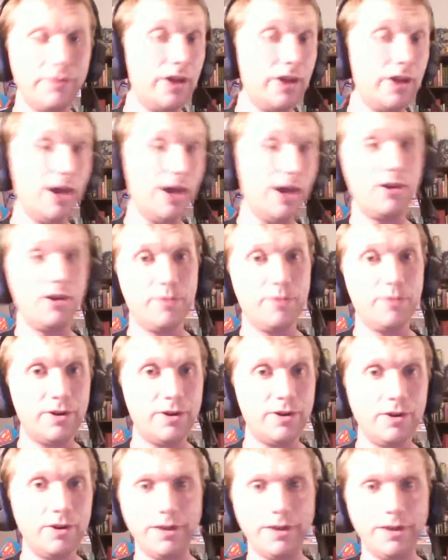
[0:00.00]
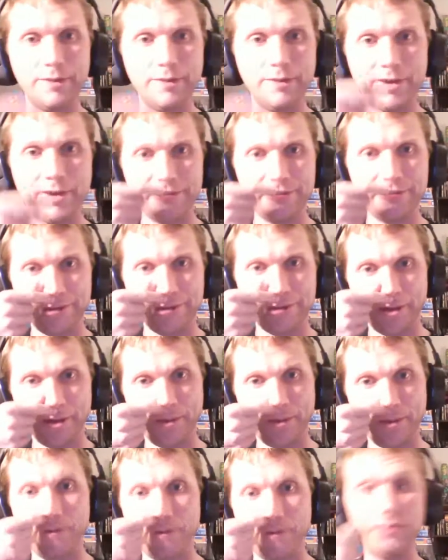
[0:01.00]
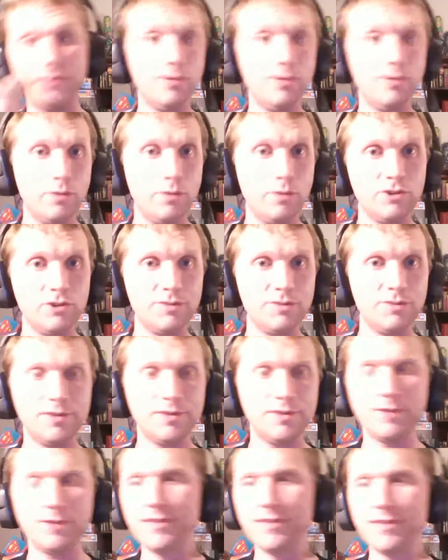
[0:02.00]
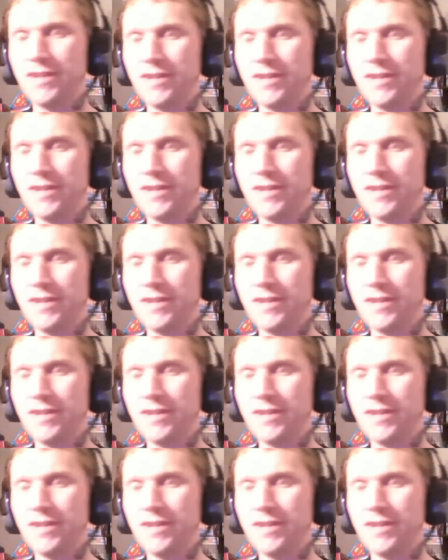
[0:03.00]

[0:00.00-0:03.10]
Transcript: Eric went earlier because he was helping with the worship service.